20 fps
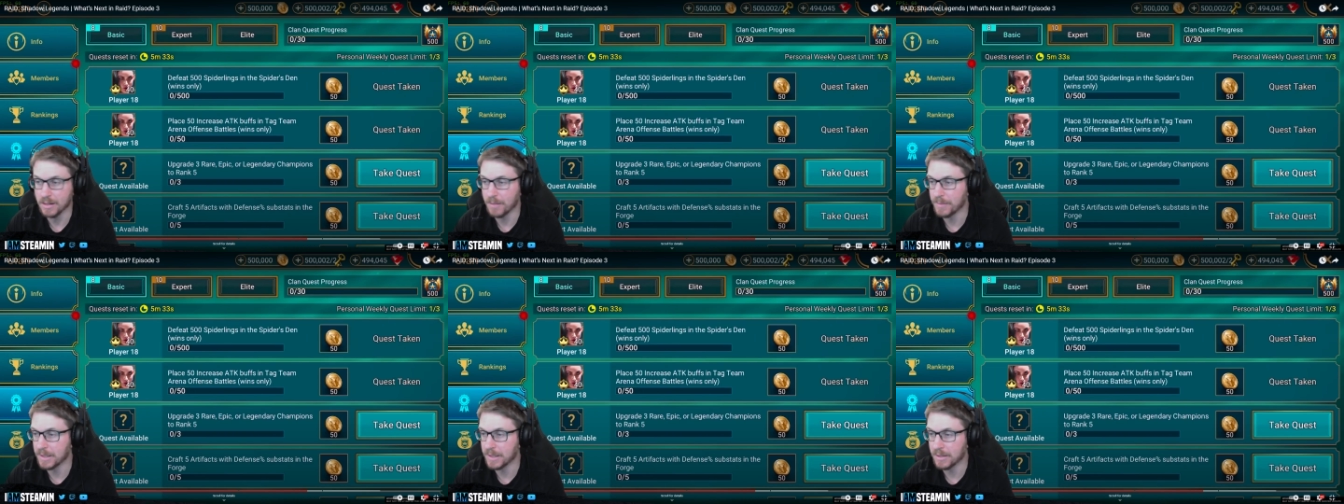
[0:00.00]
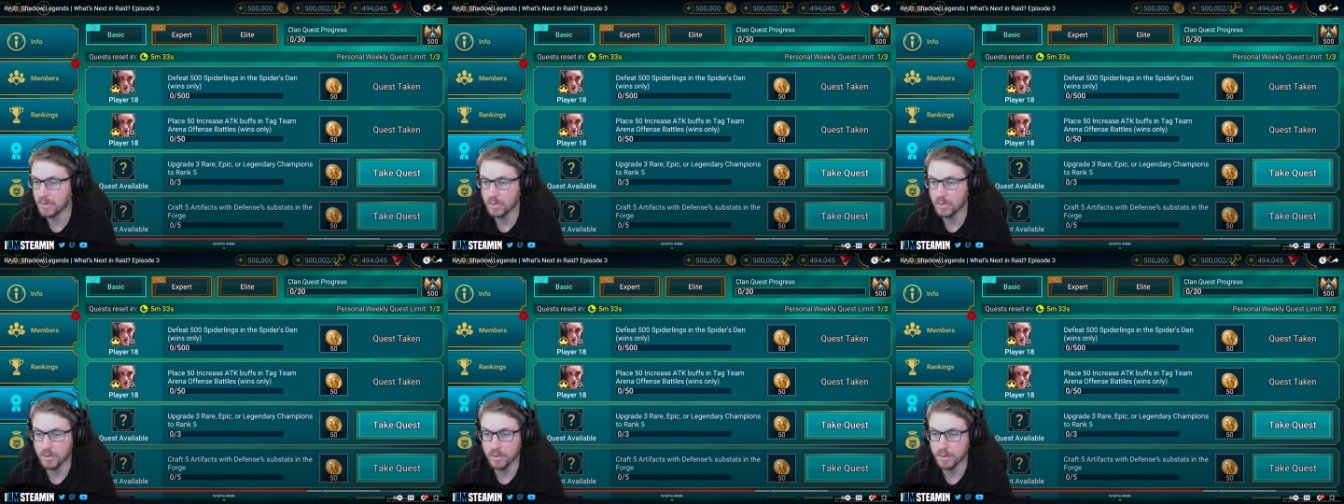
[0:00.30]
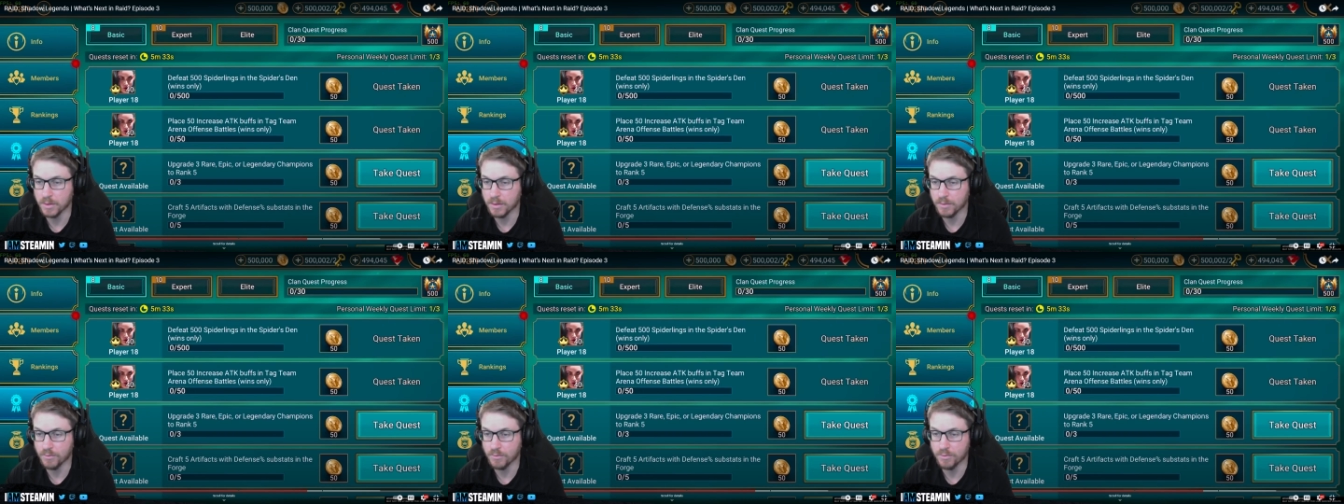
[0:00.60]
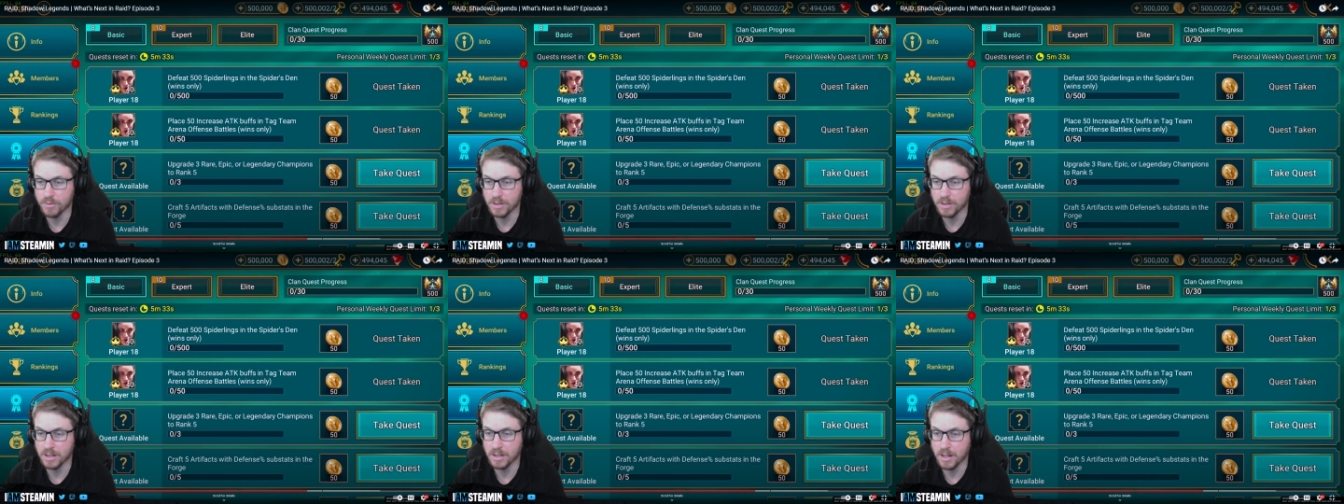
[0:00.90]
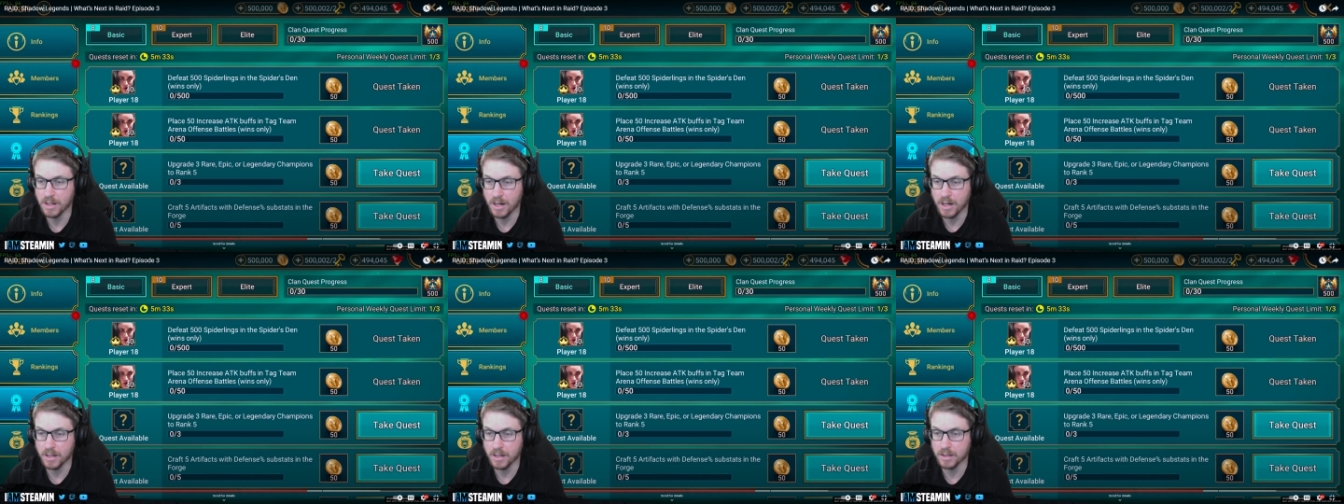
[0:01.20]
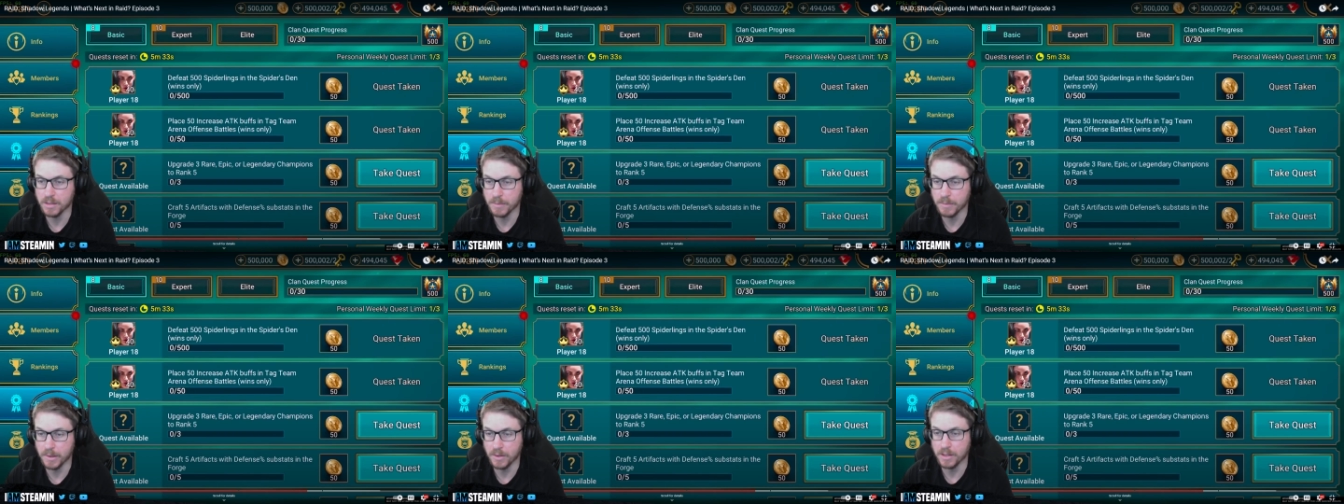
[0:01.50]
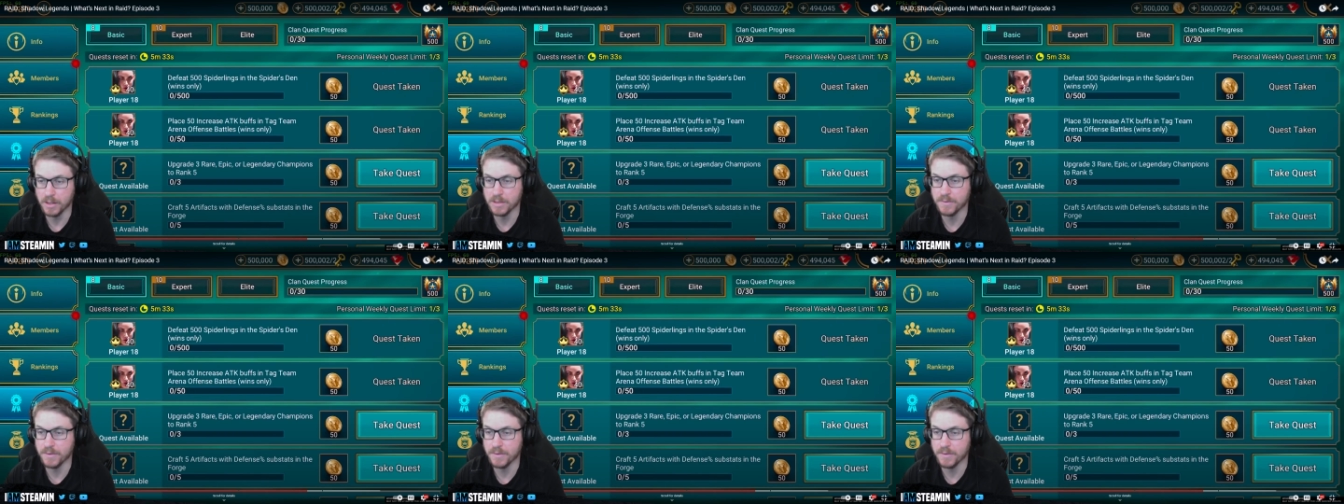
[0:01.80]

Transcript: I mean, they don't look really hard, to be honest.